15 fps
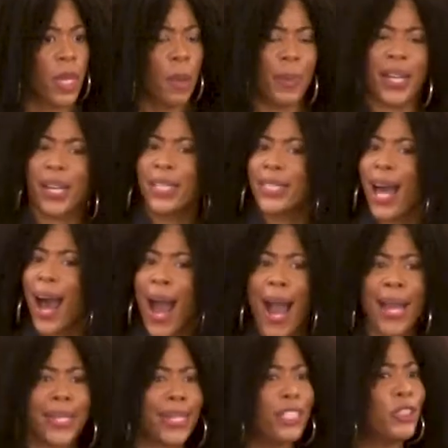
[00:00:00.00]
Because
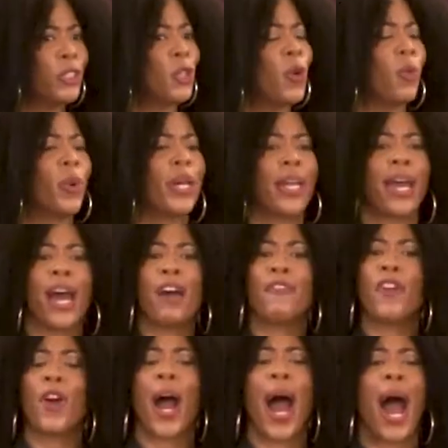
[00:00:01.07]
I can do
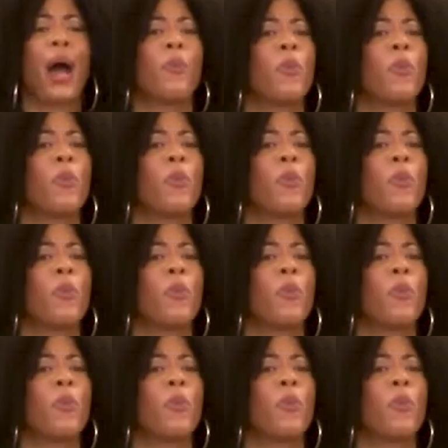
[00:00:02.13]
whatever I